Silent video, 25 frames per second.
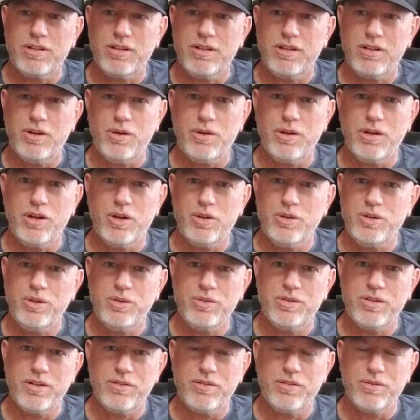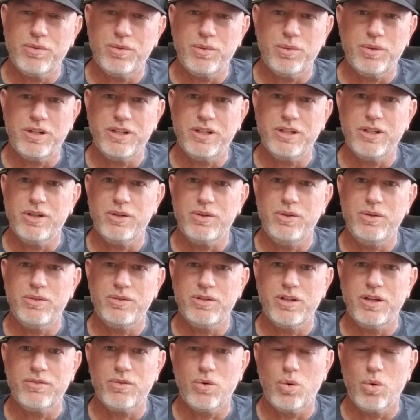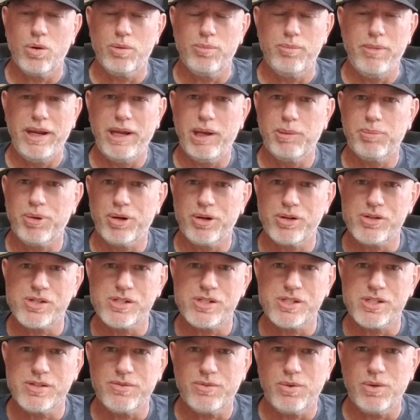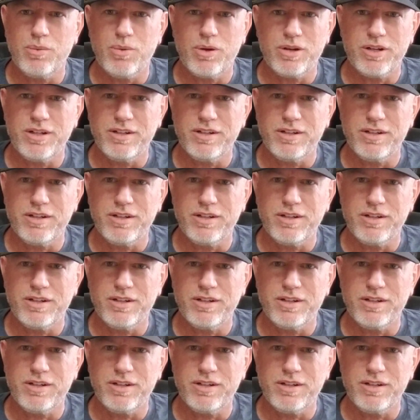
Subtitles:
you know, and go do stuff if we wanted to go do stuff, or make a purchase if we